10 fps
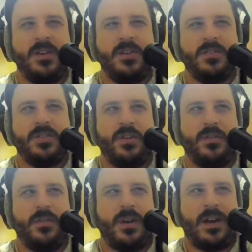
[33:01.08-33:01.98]

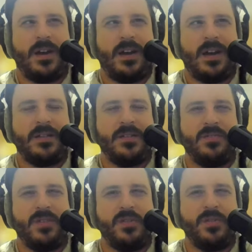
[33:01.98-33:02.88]
So
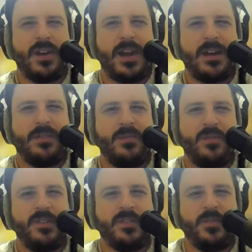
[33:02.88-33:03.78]
you can add and
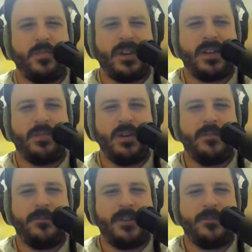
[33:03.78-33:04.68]
remove these. If you want to get rid
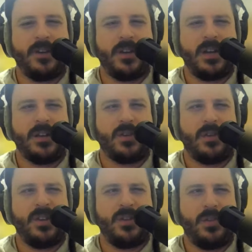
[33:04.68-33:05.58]
of a favorite, again, you
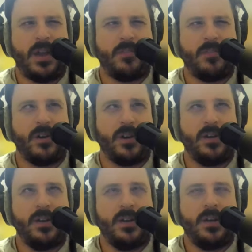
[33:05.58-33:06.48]
come into your
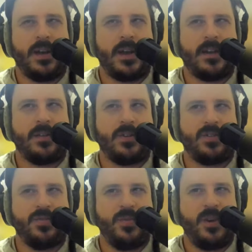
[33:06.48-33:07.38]
library, and
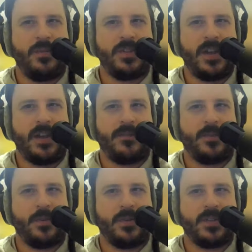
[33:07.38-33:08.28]
just as we always have, I'm
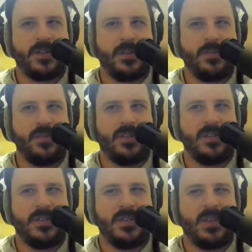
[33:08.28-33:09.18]
focused on
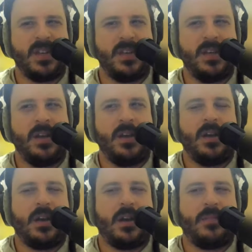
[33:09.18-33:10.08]
WDCB.
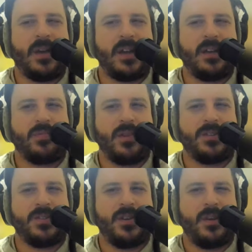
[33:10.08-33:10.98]
I can
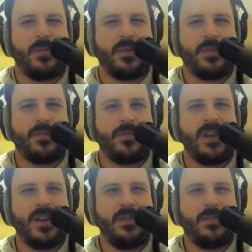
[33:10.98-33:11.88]
press the number
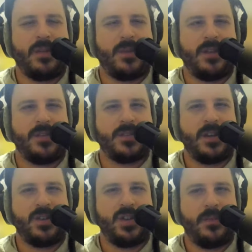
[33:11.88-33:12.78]
3 when I'm on the
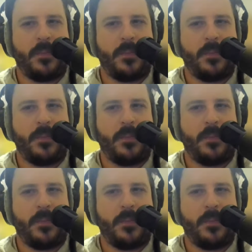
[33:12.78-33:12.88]
station.